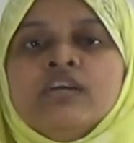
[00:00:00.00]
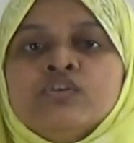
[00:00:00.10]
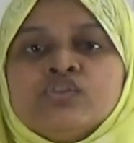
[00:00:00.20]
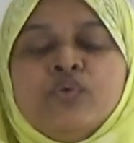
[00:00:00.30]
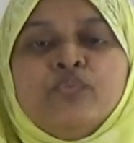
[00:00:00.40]

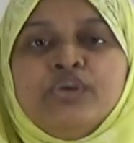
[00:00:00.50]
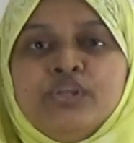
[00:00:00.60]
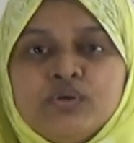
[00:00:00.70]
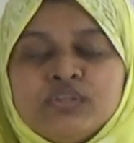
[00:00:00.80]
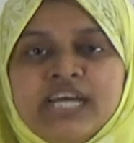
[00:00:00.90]
So we
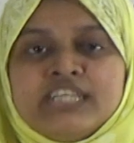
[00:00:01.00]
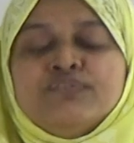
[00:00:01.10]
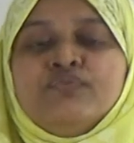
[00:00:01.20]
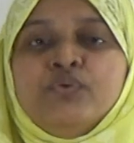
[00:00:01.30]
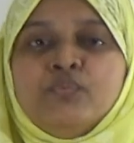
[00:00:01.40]
know that
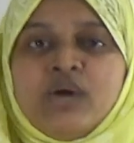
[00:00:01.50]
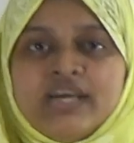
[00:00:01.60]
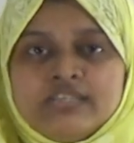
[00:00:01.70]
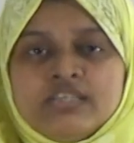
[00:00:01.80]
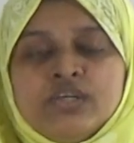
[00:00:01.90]
if we
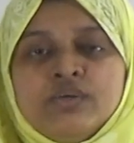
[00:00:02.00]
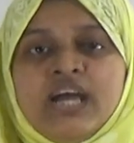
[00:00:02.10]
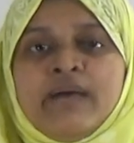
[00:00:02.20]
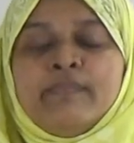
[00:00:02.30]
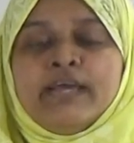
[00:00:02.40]
want to
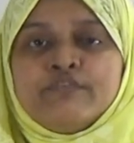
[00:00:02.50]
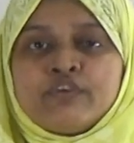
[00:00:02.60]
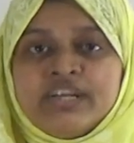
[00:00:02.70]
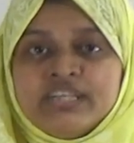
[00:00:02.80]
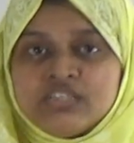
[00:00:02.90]
apply for
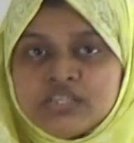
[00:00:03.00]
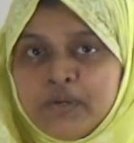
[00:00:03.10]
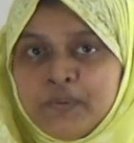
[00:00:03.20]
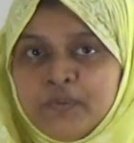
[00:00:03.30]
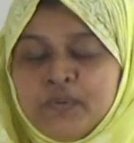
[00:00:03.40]
any
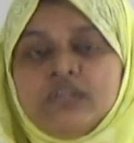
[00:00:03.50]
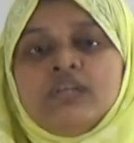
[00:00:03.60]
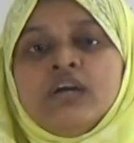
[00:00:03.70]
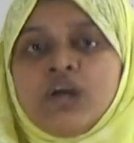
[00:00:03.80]
school,